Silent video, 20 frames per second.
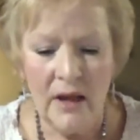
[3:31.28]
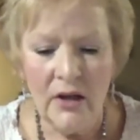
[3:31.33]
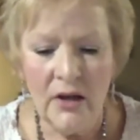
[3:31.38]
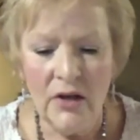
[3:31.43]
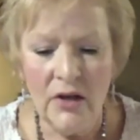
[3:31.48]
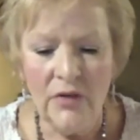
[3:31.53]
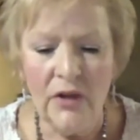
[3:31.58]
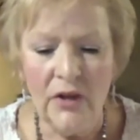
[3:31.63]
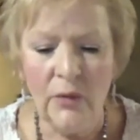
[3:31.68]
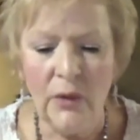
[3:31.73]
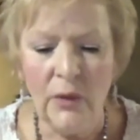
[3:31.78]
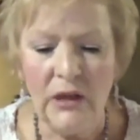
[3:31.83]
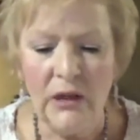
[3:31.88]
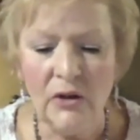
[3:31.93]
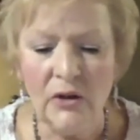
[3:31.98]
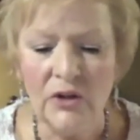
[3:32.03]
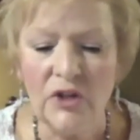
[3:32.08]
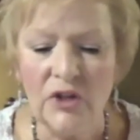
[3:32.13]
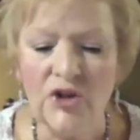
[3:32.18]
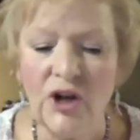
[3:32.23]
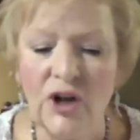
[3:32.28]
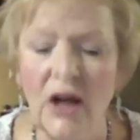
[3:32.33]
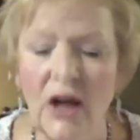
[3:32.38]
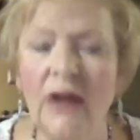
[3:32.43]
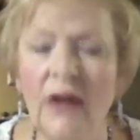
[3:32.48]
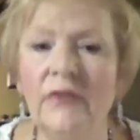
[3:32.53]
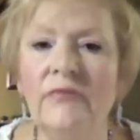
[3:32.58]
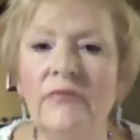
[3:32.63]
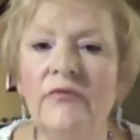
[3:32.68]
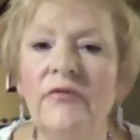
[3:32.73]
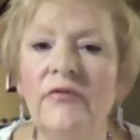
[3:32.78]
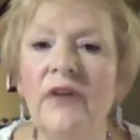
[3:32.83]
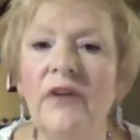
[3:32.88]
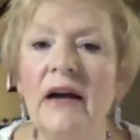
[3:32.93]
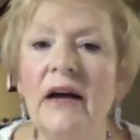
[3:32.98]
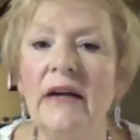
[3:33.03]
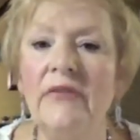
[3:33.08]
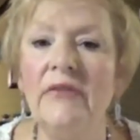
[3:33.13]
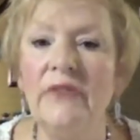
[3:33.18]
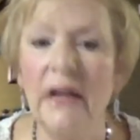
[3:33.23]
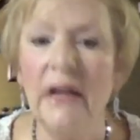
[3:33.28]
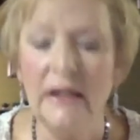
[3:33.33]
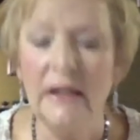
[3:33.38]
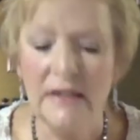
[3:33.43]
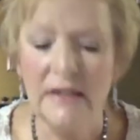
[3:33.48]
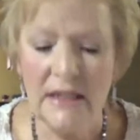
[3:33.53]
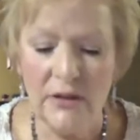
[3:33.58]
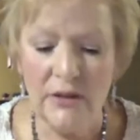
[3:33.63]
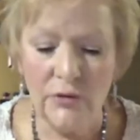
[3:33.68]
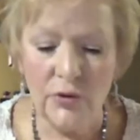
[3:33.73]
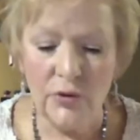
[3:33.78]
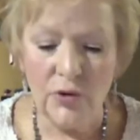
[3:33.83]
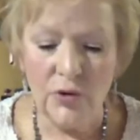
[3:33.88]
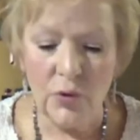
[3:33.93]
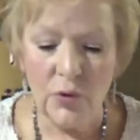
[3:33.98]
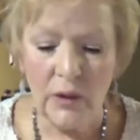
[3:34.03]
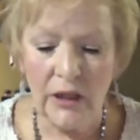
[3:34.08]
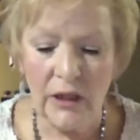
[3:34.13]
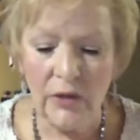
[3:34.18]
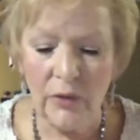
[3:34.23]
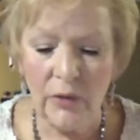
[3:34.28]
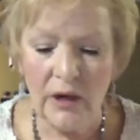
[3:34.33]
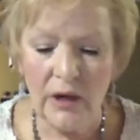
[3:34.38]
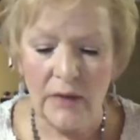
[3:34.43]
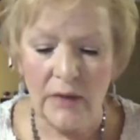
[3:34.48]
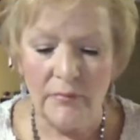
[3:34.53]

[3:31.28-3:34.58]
Then we looked at John 5 19 through 23.